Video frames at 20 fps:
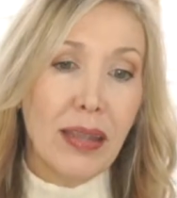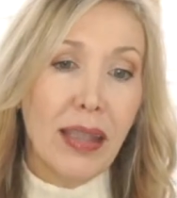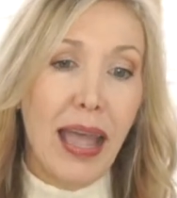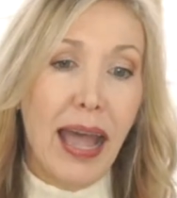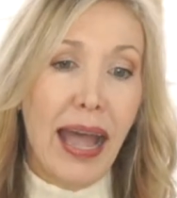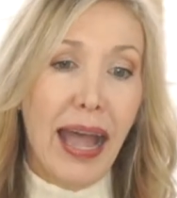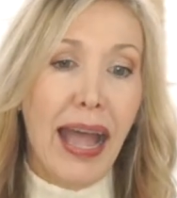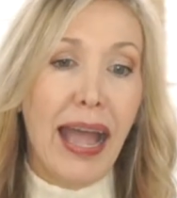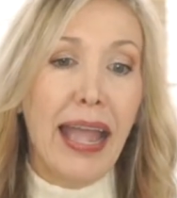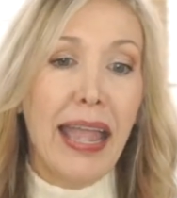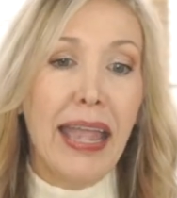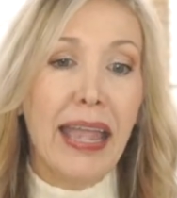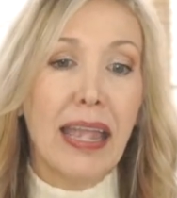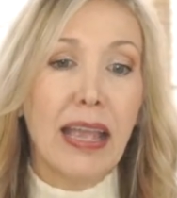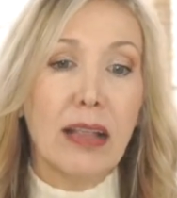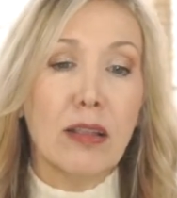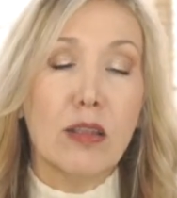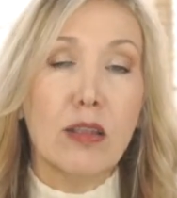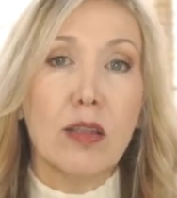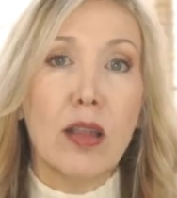I
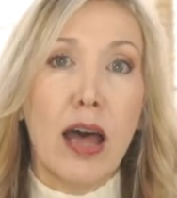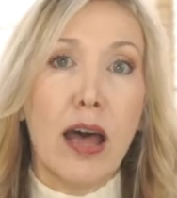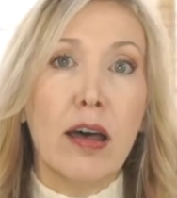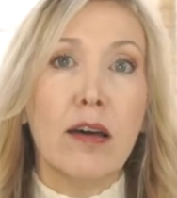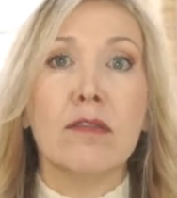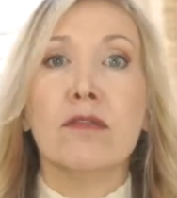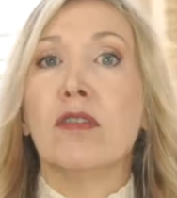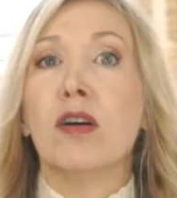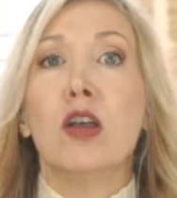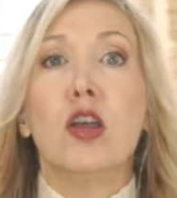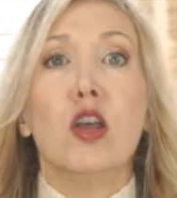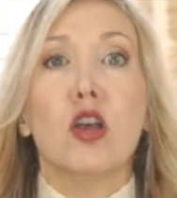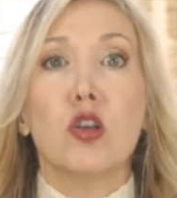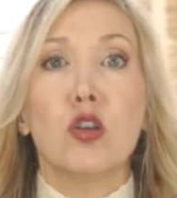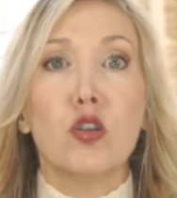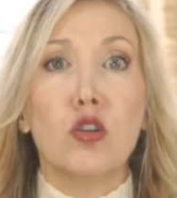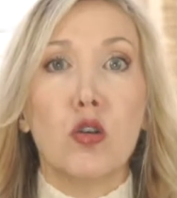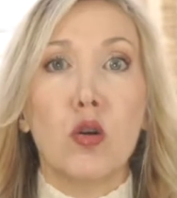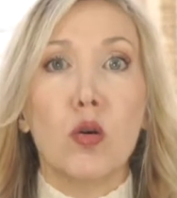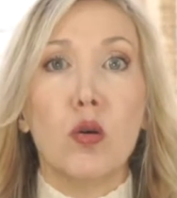love
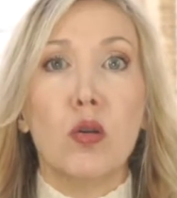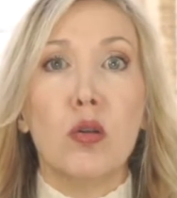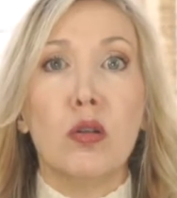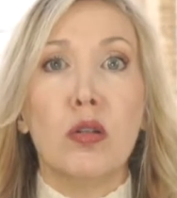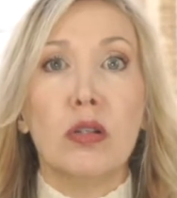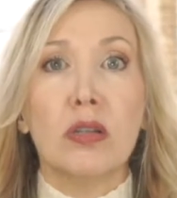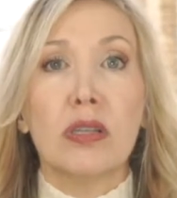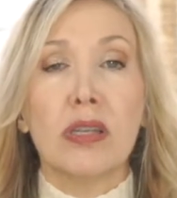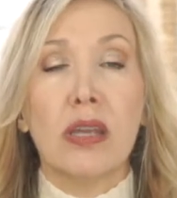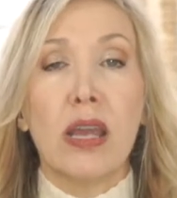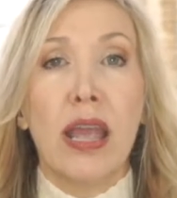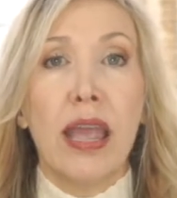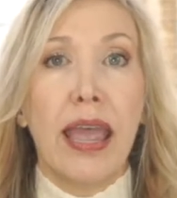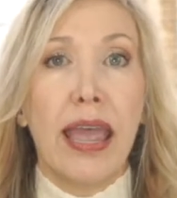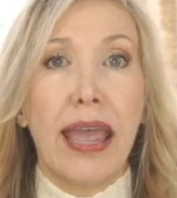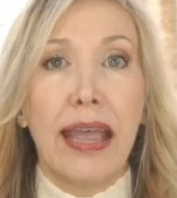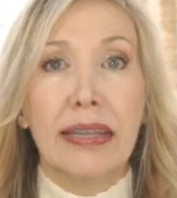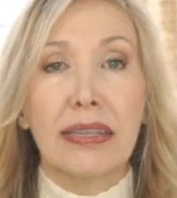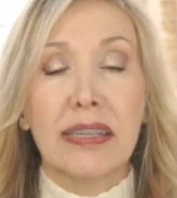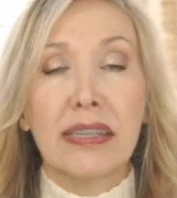gold
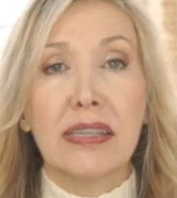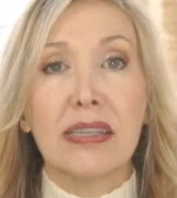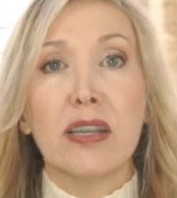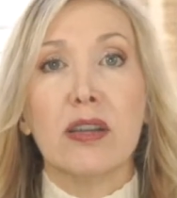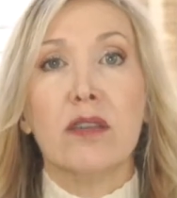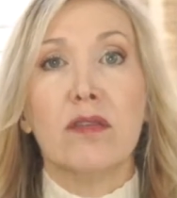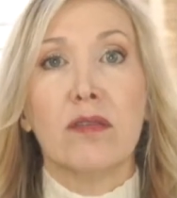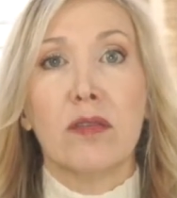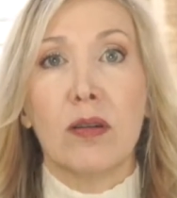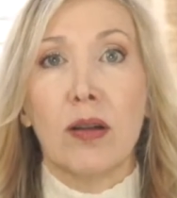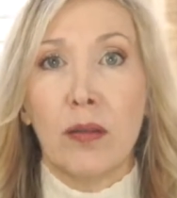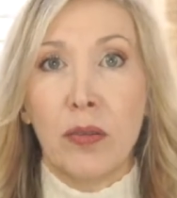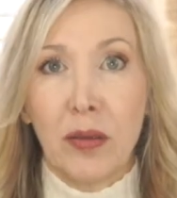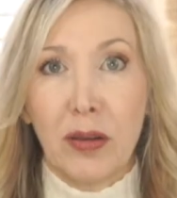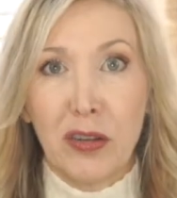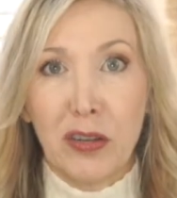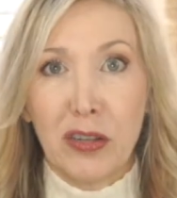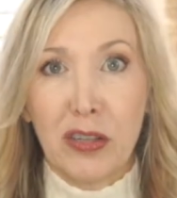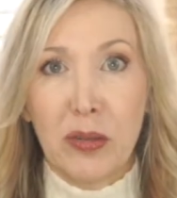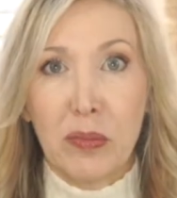and silver on the
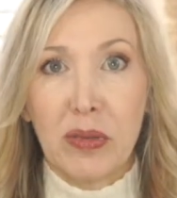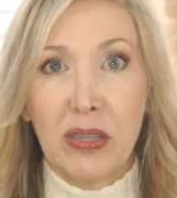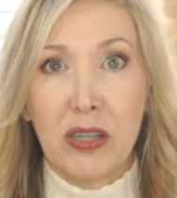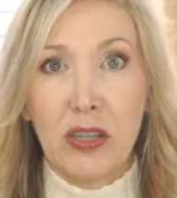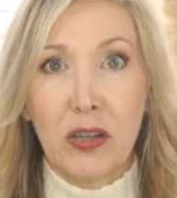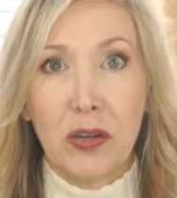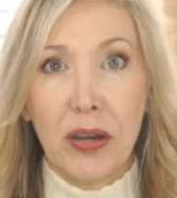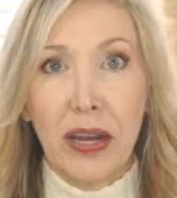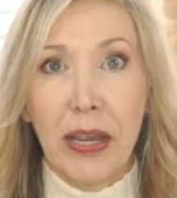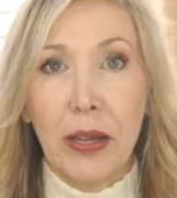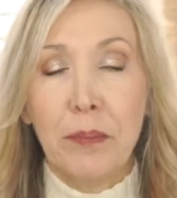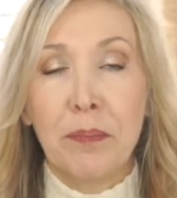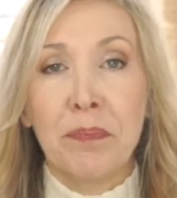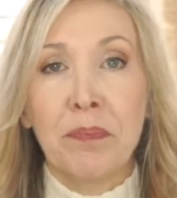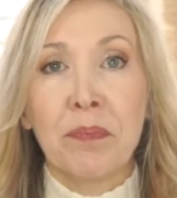Christmas tree.